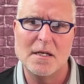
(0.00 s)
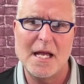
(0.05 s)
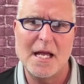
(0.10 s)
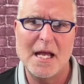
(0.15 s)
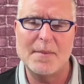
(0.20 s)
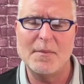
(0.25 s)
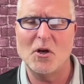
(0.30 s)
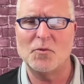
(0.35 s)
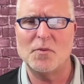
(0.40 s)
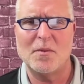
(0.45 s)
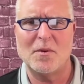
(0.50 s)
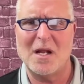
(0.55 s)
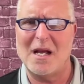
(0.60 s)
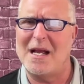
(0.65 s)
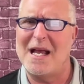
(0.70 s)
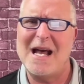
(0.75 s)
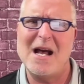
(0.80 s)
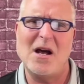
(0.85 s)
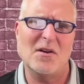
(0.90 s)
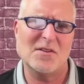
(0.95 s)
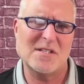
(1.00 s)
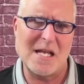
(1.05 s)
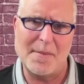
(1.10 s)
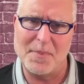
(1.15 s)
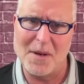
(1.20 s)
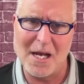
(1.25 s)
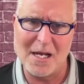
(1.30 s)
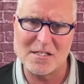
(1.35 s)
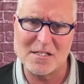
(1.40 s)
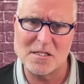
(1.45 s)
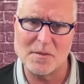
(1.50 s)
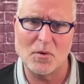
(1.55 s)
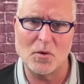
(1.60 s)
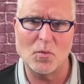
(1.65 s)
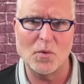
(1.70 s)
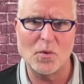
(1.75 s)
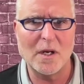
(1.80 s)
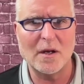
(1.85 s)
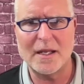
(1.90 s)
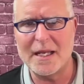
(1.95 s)
And most people are like, how is that
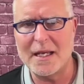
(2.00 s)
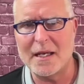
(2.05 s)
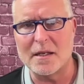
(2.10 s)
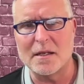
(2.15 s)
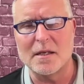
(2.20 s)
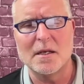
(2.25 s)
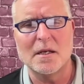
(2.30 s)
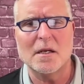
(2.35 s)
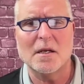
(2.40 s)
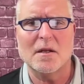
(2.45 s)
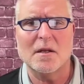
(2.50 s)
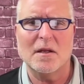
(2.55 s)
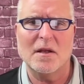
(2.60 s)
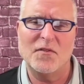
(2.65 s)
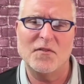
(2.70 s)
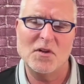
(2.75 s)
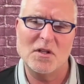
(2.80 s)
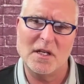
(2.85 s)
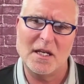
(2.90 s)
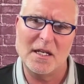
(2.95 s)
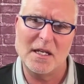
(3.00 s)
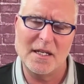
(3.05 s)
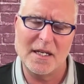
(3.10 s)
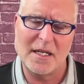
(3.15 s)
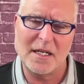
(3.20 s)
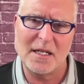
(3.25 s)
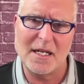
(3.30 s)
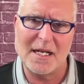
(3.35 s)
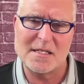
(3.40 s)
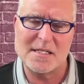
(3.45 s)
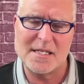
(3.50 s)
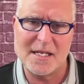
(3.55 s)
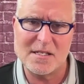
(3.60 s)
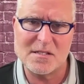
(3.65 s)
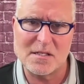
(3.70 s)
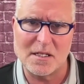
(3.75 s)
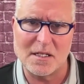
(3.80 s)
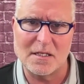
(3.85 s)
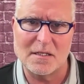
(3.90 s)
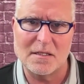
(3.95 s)
possible? Well, again, if you look at Nikola
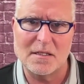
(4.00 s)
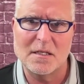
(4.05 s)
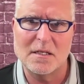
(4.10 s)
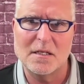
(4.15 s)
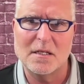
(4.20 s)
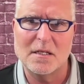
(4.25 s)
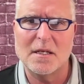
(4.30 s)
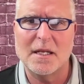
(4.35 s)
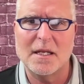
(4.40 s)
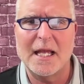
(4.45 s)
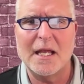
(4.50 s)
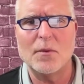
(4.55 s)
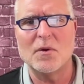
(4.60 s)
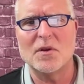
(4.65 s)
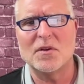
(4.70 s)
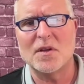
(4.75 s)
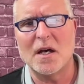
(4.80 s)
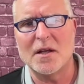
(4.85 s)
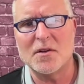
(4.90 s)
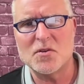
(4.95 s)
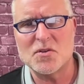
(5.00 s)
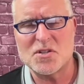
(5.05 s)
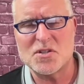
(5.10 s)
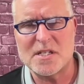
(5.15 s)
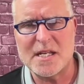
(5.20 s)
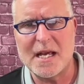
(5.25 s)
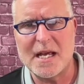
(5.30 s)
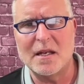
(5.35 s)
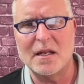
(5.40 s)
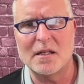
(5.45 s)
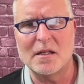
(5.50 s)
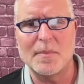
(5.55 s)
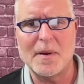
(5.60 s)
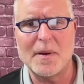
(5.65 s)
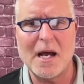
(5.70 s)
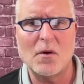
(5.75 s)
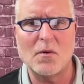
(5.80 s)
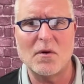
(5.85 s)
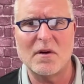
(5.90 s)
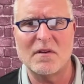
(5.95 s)
Tesla, he was understanding the
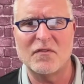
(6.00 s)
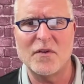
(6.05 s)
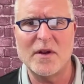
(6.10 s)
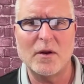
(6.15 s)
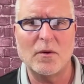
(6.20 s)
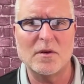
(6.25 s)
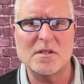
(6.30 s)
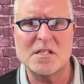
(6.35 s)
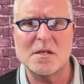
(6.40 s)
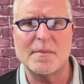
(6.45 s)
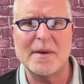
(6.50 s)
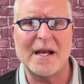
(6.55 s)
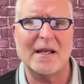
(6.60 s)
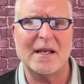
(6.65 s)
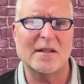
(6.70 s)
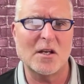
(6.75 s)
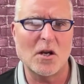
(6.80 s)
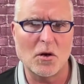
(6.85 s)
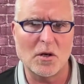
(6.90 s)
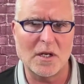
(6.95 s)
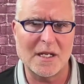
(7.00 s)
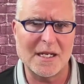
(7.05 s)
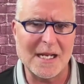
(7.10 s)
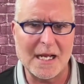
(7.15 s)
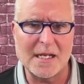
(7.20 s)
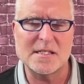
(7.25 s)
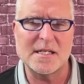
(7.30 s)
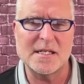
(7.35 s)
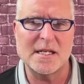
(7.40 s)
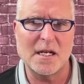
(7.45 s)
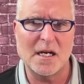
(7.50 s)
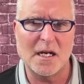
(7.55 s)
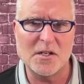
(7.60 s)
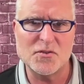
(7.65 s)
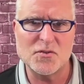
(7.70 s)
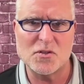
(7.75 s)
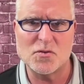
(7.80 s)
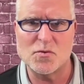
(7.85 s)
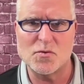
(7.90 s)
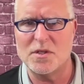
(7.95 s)
power of frequency back in the early
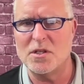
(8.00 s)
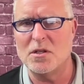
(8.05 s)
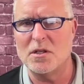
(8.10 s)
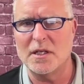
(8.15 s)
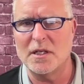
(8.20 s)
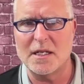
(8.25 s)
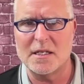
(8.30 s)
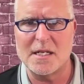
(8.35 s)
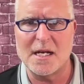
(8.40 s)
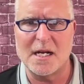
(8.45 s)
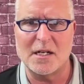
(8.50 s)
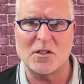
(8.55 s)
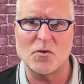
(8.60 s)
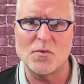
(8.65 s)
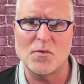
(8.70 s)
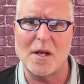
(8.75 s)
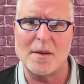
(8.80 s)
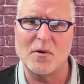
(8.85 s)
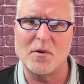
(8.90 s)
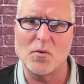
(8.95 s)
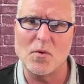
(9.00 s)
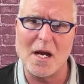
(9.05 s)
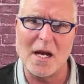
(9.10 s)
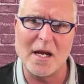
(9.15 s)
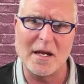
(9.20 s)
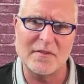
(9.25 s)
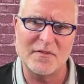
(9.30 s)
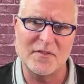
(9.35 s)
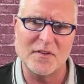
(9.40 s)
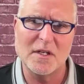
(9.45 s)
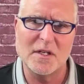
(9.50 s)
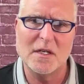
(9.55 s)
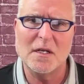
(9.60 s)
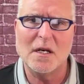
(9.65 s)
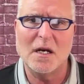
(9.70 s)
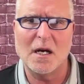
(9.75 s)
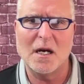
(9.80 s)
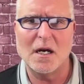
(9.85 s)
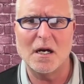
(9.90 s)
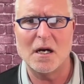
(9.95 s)
1900s. When you look at Dr. Raymond Rife,
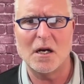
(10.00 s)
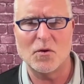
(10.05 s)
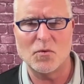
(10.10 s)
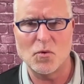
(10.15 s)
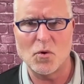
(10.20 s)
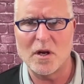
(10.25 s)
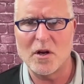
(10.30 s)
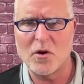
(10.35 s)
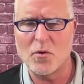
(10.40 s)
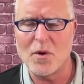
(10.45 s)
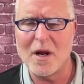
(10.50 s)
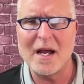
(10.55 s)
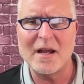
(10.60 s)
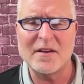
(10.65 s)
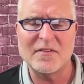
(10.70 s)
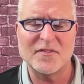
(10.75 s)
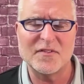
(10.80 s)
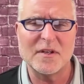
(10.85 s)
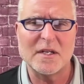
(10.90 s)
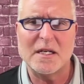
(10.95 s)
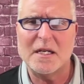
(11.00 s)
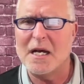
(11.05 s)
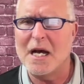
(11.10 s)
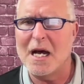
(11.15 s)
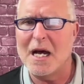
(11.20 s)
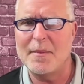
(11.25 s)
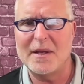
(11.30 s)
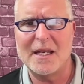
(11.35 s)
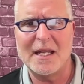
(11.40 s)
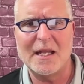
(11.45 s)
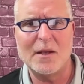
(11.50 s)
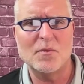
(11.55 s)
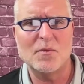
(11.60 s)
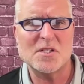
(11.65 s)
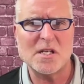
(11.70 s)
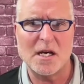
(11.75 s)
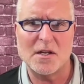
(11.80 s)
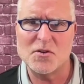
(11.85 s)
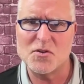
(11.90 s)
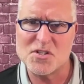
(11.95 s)
Royal Rife, he
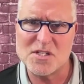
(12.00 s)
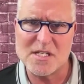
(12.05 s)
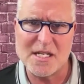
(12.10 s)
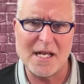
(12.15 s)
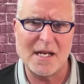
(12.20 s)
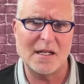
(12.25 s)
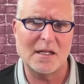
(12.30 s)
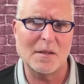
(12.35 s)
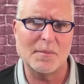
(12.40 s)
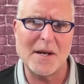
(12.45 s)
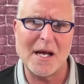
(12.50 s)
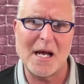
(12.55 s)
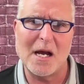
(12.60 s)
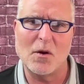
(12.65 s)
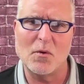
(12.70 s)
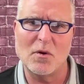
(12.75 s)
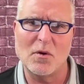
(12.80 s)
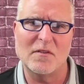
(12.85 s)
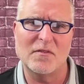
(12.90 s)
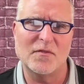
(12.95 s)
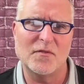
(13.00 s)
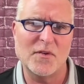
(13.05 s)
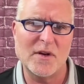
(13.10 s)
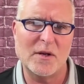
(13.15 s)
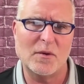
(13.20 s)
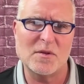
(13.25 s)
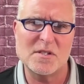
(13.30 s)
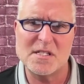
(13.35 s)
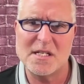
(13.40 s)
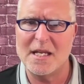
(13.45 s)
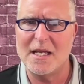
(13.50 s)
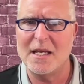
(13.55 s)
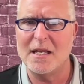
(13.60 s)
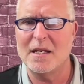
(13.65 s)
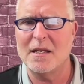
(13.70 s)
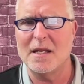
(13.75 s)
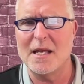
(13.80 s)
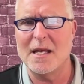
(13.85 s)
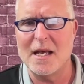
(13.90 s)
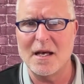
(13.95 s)
was understanding the power of frequency
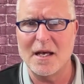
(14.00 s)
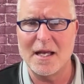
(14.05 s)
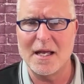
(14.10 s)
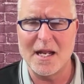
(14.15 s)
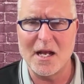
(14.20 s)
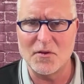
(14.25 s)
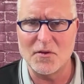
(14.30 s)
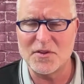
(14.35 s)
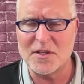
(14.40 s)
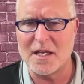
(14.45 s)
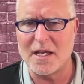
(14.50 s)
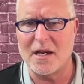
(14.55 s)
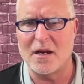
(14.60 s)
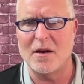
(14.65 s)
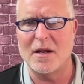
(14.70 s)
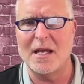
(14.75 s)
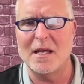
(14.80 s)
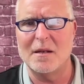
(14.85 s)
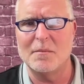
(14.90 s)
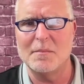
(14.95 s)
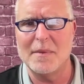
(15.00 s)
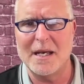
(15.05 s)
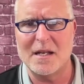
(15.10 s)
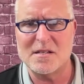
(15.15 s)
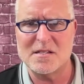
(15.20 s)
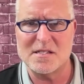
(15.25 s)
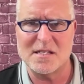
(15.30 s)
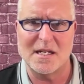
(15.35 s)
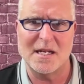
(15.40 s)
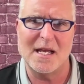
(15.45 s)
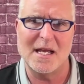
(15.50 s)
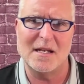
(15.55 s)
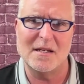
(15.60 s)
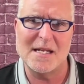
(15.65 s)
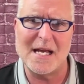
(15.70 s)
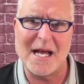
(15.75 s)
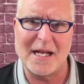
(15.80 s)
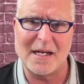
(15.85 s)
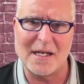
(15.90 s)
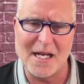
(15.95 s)
in healthcare, in medicine, in
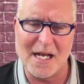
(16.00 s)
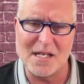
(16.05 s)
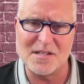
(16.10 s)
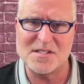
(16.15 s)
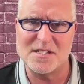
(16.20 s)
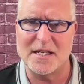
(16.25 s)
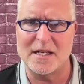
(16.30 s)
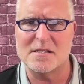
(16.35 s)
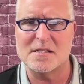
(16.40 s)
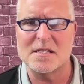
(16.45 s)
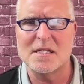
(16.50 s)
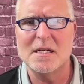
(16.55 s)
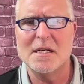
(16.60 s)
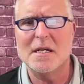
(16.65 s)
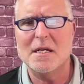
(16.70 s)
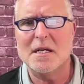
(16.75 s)
diagnostics.